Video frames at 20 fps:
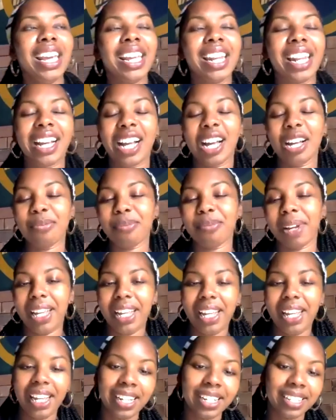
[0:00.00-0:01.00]
and I got
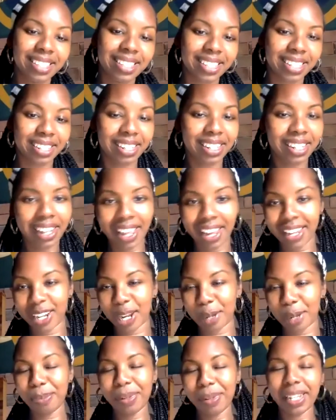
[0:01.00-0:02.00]
my hands in clay,
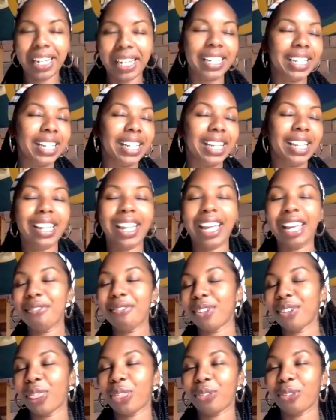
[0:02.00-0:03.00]
and I played in clay
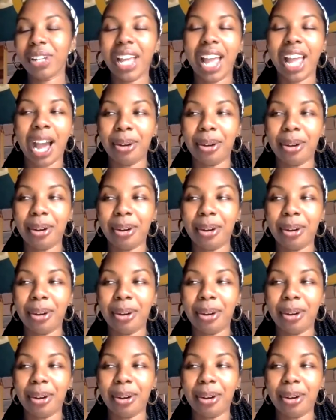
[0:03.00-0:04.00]
for 3
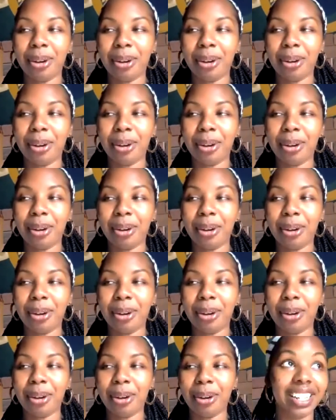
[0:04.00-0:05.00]
hours. I haven't done
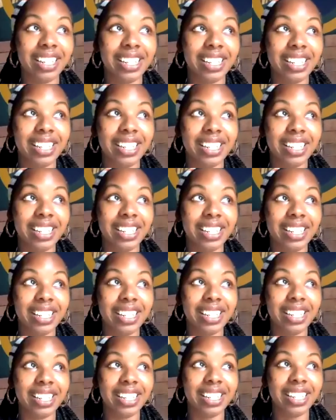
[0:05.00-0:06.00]
that in
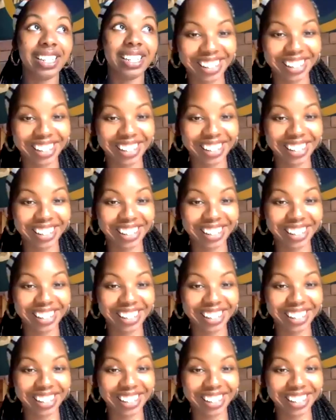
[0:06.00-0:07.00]
years.
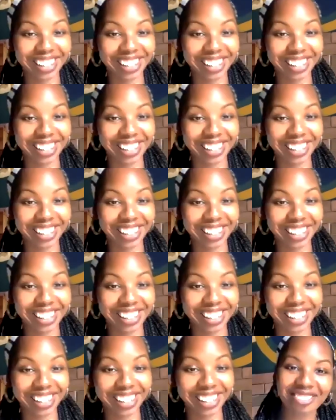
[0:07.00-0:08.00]

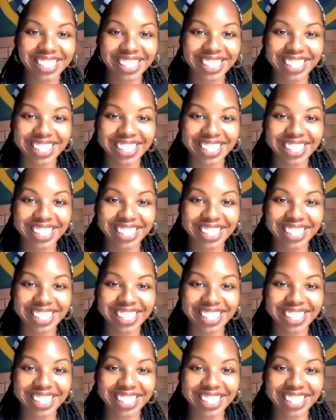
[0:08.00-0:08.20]
Literally